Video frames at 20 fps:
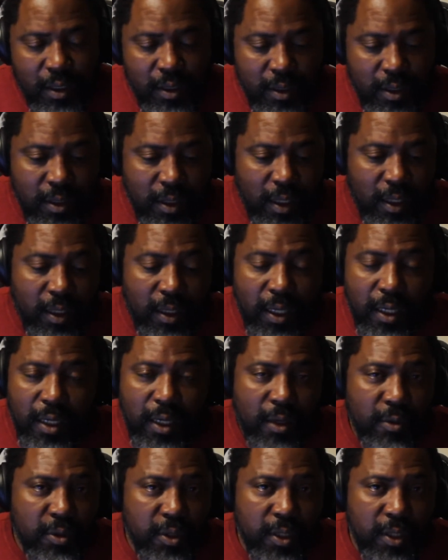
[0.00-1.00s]
the young lady
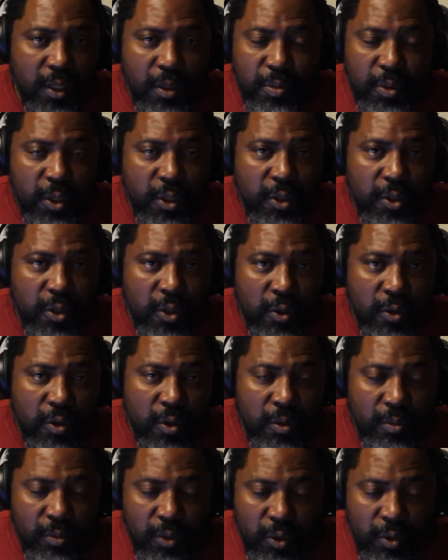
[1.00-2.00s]
that was sleeping in the
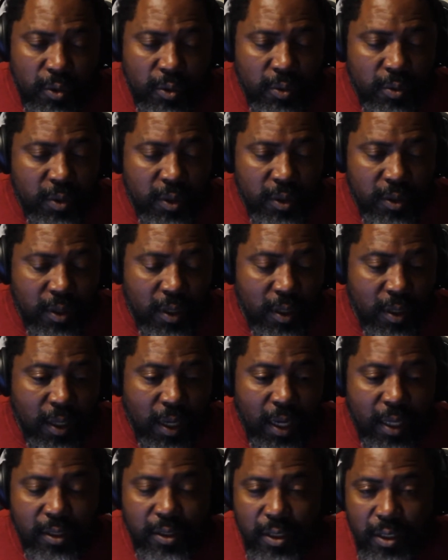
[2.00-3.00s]
dorm who was
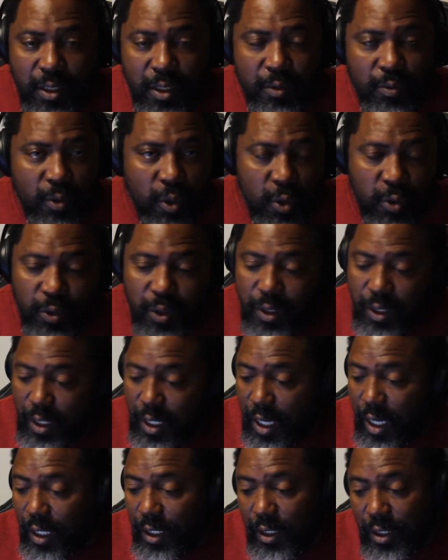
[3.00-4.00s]
actually enrolled in the
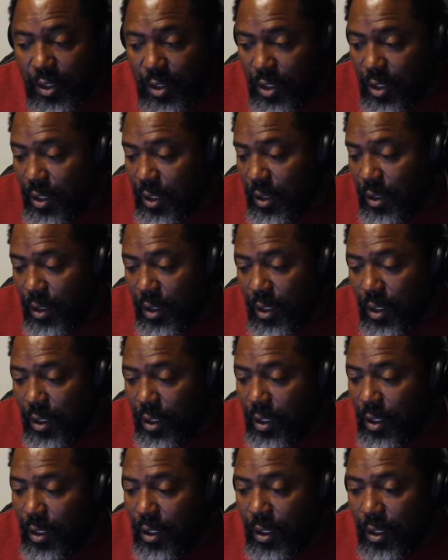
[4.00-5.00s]
college.
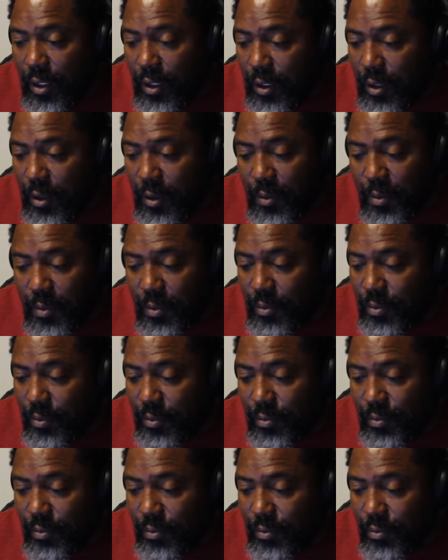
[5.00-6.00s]

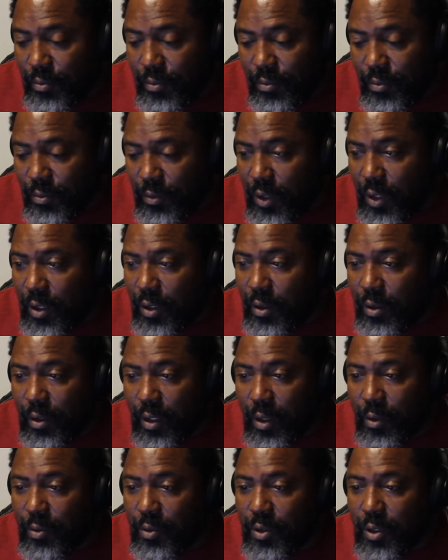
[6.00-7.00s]

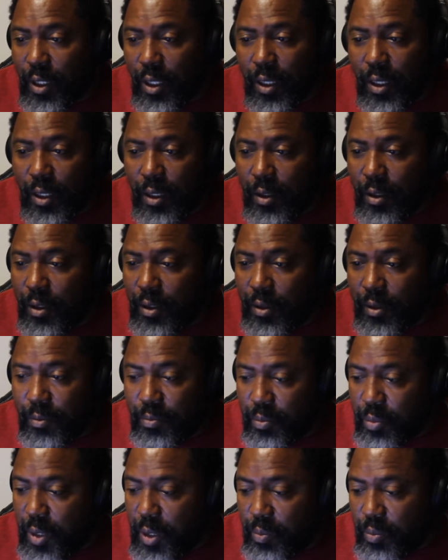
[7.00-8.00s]
There was
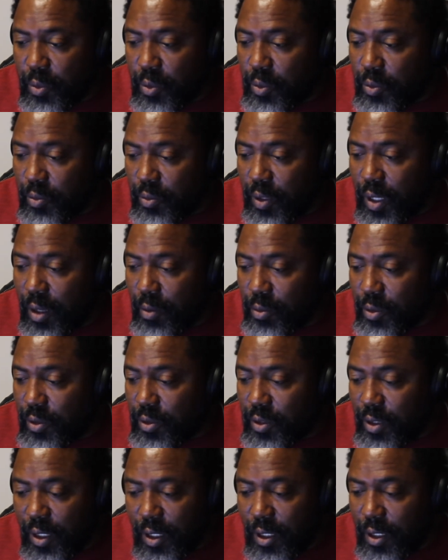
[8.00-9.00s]
people that
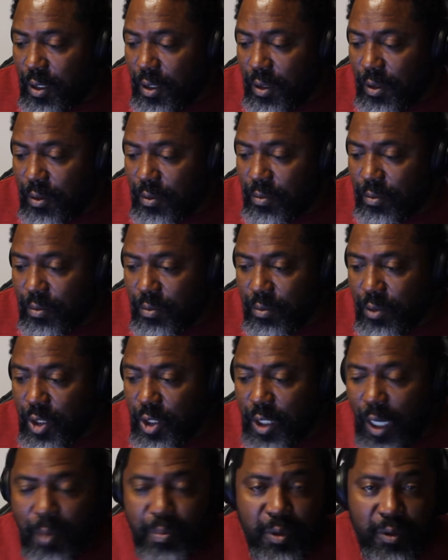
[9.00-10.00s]
was
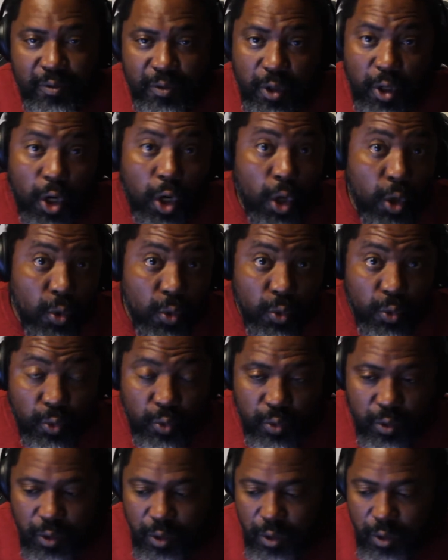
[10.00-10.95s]
shopping for clothes,